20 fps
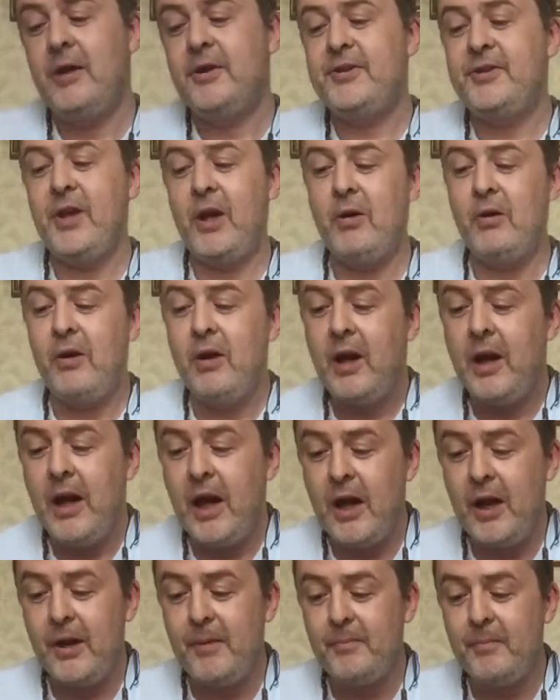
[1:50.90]
So
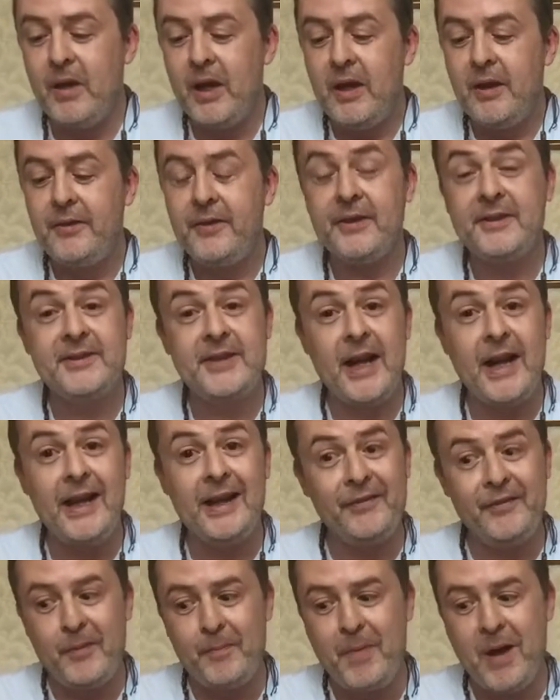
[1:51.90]
the
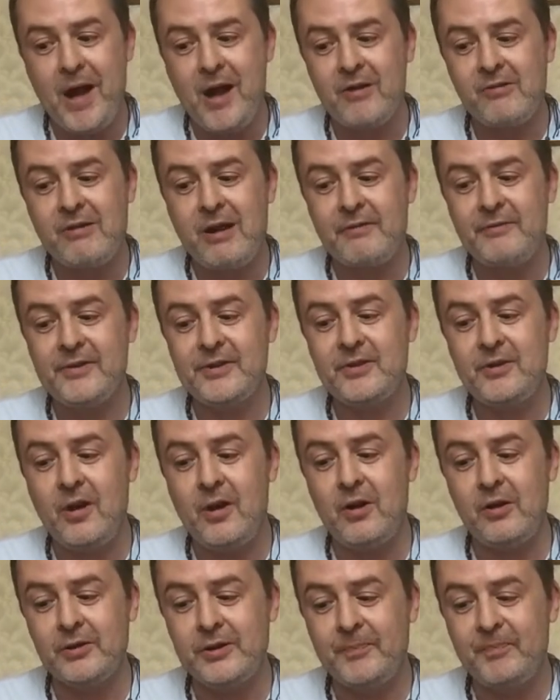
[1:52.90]
title of the paragraph is
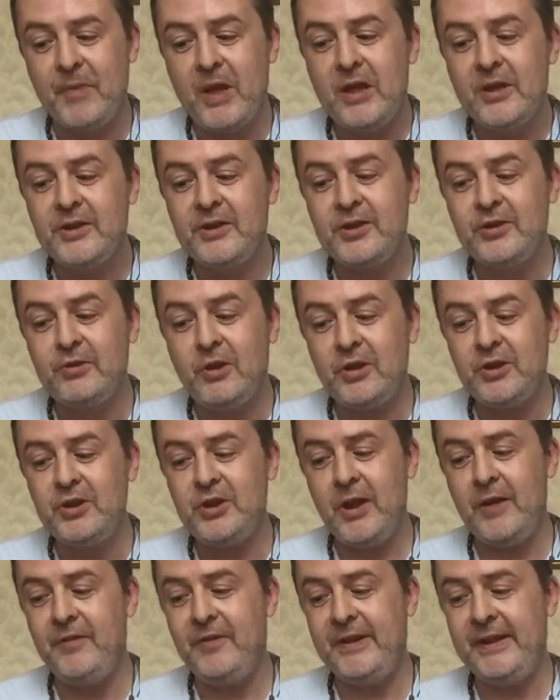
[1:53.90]
called
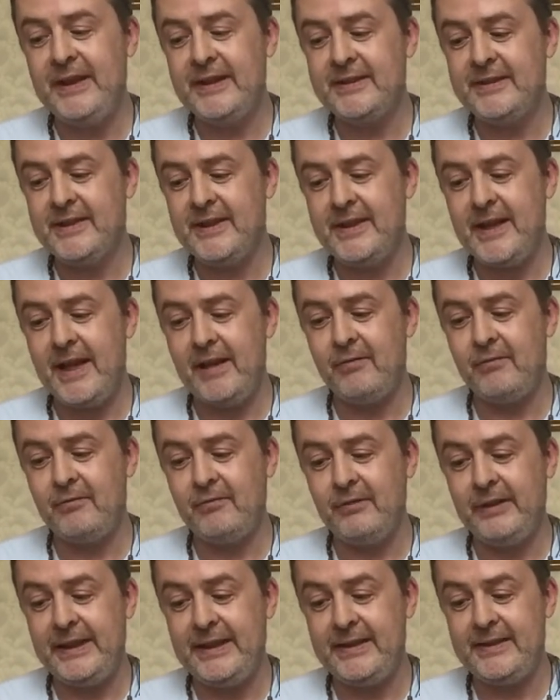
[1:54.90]
Structure of the Internet
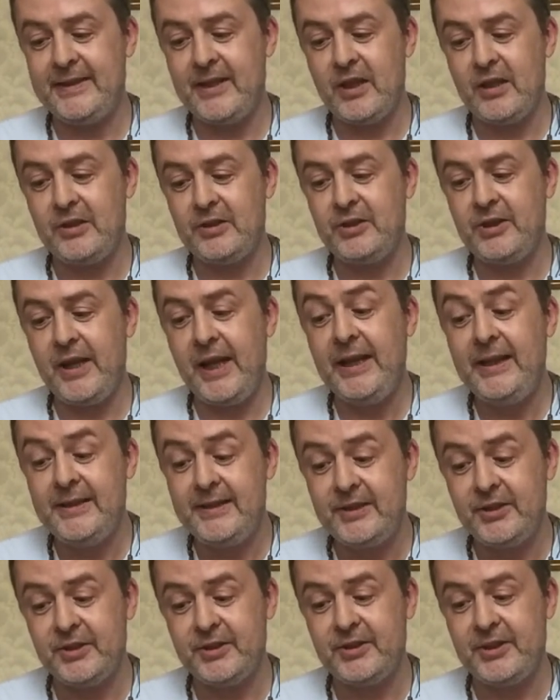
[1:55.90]
Research
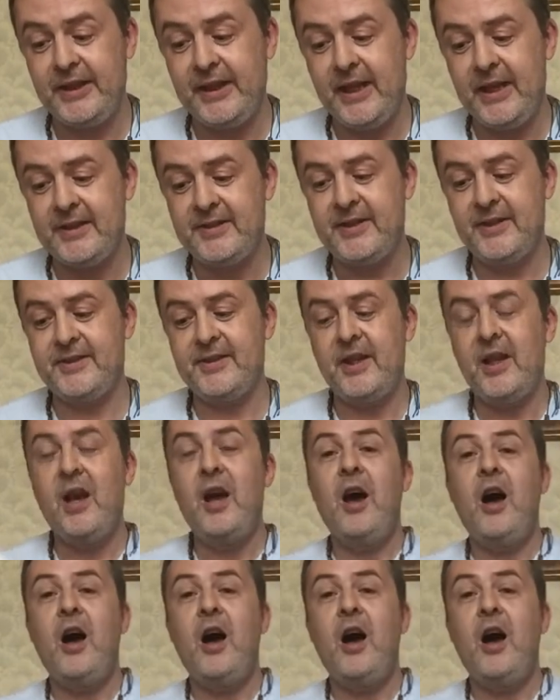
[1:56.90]
Agency. It says,